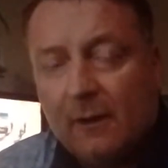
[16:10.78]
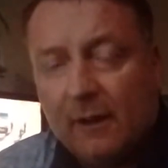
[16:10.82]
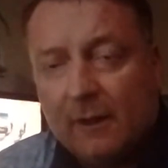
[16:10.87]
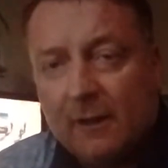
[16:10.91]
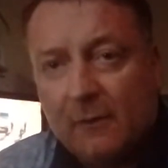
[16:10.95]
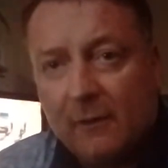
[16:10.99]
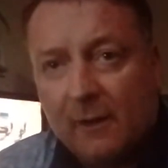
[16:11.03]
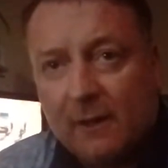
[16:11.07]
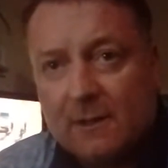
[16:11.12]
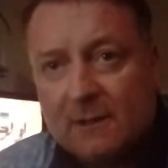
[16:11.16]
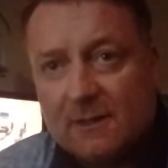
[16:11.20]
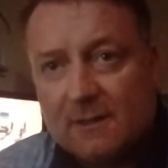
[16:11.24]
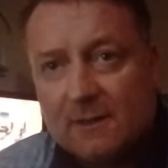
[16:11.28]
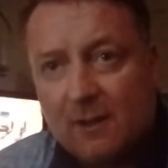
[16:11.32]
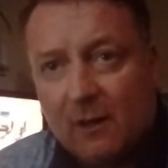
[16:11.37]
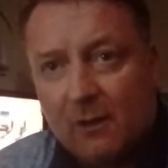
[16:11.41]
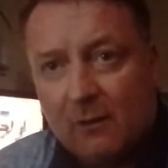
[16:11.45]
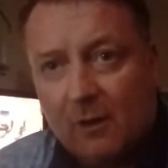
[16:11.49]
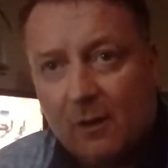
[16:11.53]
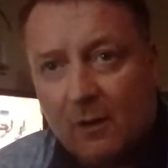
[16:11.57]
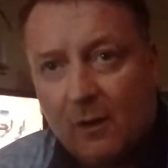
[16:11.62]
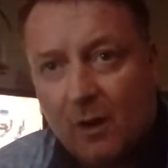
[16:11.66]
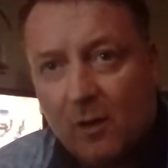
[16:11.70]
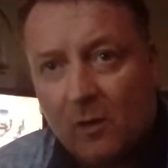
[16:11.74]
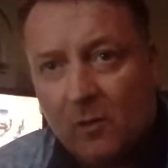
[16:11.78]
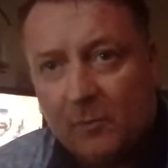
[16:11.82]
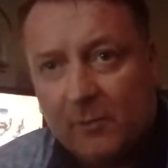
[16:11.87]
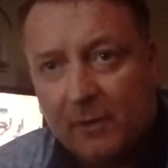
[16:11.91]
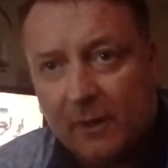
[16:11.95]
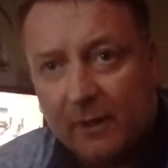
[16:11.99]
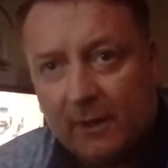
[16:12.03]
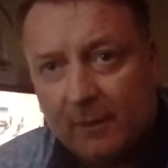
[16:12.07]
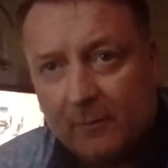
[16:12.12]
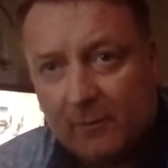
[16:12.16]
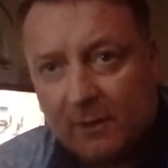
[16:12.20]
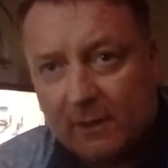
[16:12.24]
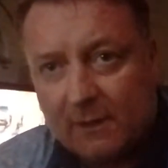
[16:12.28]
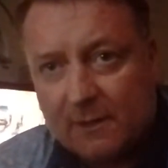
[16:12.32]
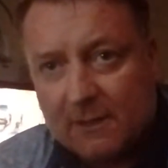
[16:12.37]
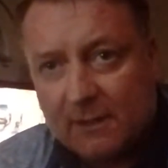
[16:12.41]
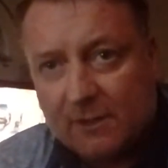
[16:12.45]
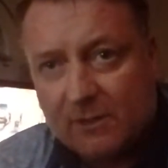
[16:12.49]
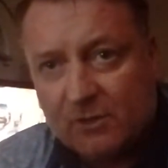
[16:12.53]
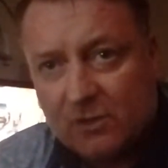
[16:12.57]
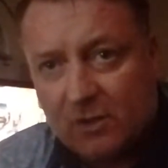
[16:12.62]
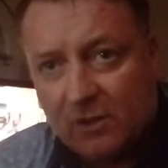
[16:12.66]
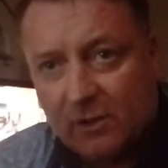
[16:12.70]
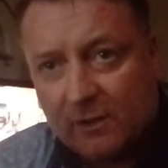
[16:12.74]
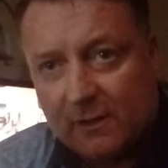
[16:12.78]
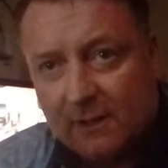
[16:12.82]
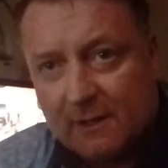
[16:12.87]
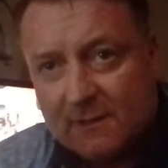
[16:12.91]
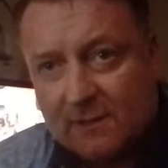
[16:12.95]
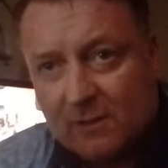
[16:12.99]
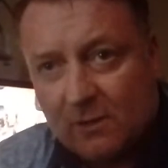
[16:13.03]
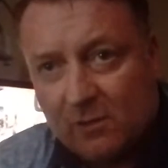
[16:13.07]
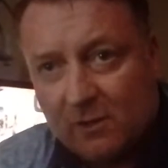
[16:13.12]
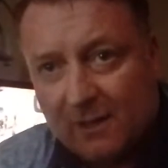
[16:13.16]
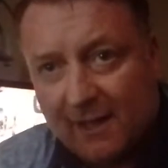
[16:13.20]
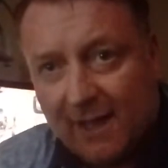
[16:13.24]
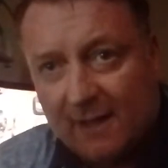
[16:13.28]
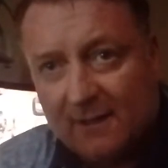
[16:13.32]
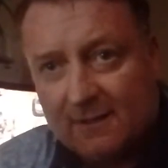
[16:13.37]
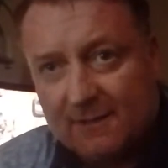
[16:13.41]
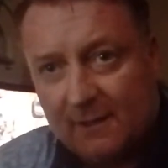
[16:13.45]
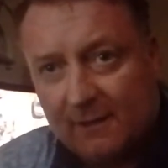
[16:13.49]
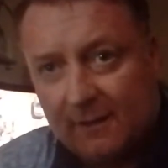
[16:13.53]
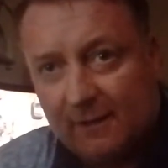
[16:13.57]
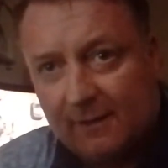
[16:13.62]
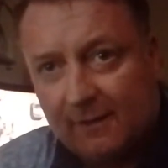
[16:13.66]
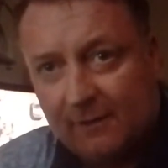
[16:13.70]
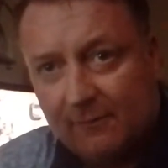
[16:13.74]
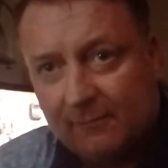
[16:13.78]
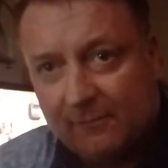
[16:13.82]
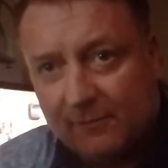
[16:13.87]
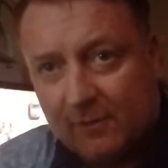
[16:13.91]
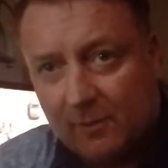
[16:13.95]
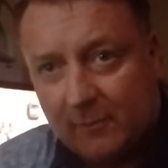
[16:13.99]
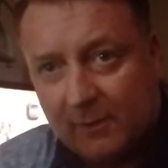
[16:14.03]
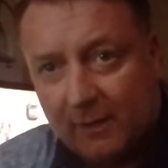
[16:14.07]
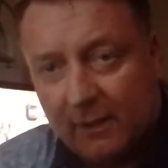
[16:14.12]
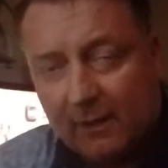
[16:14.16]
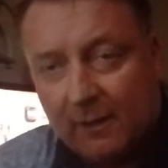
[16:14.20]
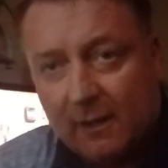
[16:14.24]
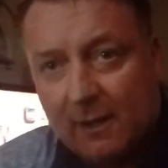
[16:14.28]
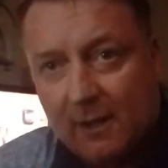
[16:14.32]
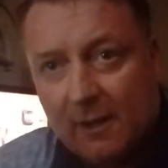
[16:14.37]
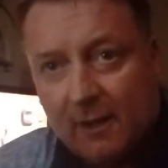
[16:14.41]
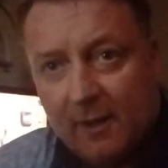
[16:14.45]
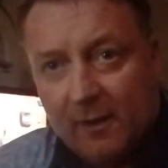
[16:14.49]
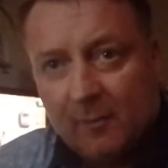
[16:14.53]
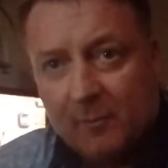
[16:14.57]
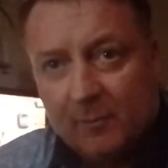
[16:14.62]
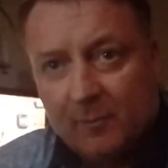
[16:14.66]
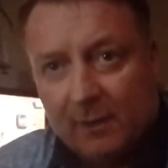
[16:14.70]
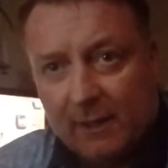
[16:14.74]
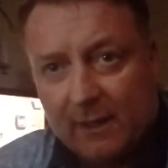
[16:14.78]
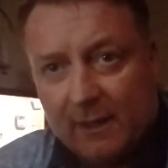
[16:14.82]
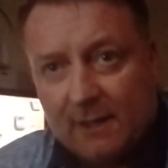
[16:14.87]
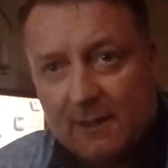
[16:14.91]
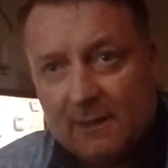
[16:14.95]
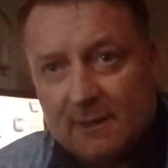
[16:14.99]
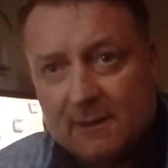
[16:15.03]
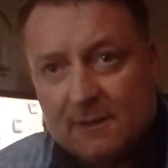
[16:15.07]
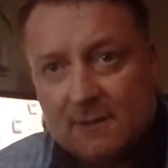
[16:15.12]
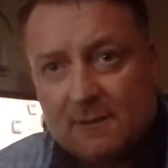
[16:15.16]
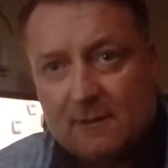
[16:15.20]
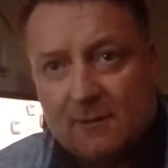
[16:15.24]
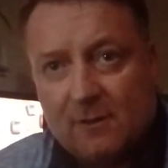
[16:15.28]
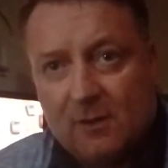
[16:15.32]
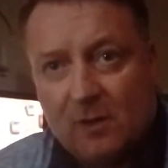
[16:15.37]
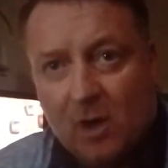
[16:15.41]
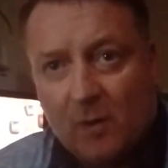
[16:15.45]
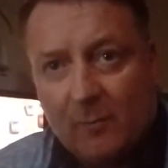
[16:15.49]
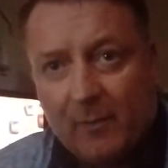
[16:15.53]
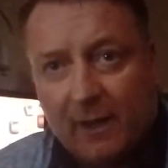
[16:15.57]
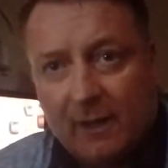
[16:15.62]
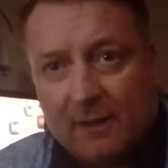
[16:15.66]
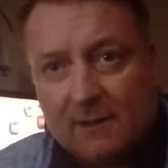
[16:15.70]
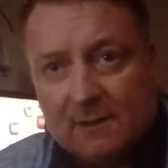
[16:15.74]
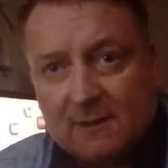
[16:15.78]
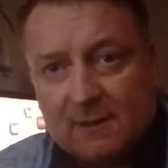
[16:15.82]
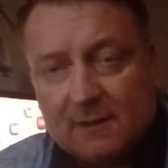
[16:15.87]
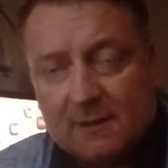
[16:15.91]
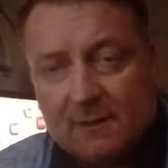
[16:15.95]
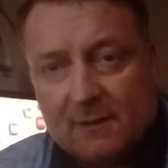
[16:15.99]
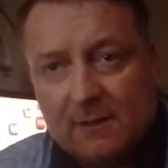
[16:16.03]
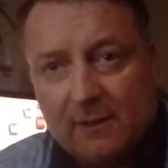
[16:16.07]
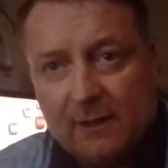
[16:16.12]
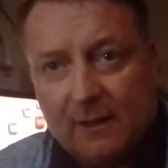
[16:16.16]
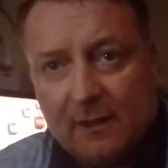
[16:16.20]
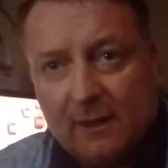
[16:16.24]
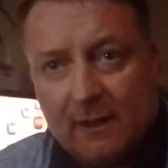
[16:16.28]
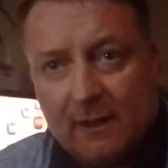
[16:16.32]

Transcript: Anyway, so I hope anybody's enjoyed this or gets anything from it. Please comment,